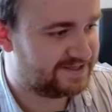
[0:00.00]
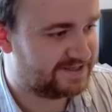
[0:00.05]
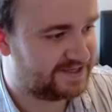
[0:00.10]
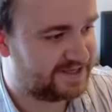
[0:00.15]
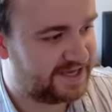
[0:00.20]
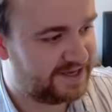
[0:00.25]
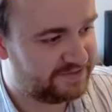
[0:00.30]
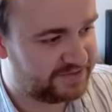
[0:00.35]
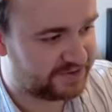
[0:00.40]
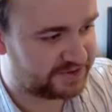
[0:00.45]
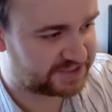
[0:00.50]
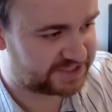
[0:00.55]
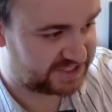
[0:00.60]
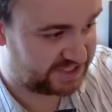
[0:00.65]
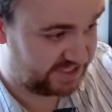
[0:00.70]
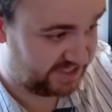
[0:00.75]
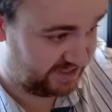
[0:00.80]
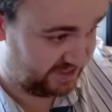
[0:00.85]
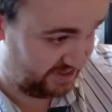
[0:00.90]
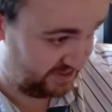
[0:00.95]
him not
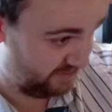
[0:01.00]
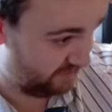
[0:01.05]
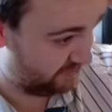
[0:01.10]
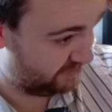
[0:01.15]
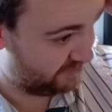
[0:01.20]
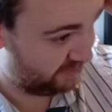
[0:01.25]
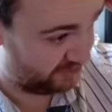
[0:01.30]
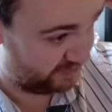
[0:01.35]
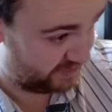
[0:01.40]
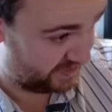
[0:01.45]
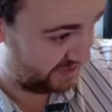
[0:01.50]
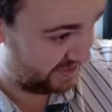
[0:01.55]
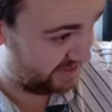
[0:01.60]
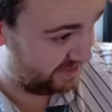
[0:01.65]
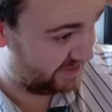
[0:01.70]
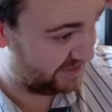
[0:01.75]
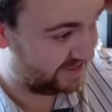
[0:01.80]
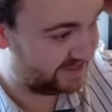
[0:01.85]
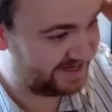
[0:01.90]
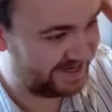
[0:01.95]
seeing or not playing
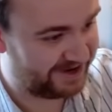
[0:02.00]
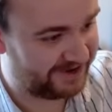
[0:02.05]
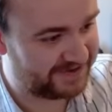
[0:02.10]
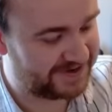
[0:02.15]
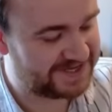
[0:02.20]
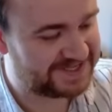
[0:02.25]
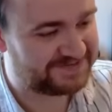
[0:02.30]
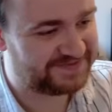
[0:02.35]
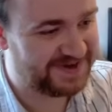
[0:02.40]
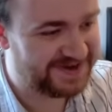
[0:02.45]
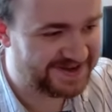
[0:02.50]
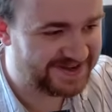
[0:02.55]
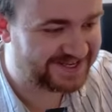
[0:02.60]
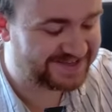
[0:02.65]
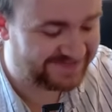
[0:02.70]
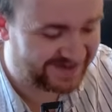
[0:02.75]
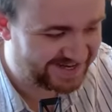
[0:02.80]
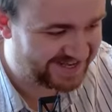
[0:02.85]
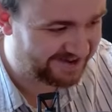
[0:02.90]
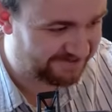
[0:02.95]
the NL, it's
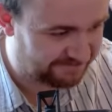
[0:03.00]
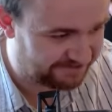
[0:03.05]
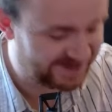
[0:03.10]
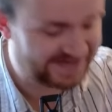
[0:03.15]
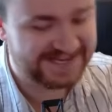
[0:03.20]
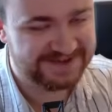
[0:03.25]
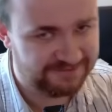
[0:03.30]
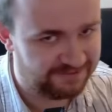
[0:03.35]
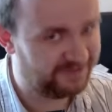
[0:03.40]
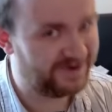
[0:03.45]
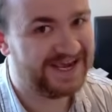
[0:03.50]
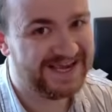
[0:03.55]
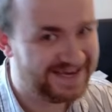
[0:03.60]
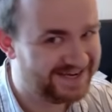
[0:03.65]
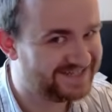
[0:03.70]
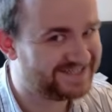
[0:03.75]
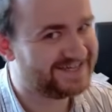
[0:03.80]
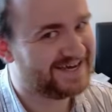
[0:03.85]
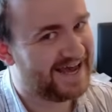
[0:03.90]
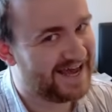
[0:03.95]
made it a really
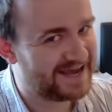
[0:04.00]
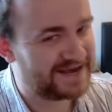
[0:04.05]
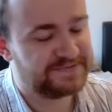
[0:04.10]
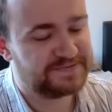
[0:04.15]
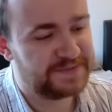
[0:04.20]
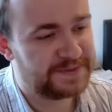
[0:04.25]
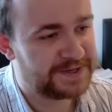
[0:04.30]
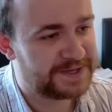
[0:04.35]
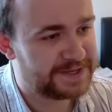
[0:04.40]
weird game.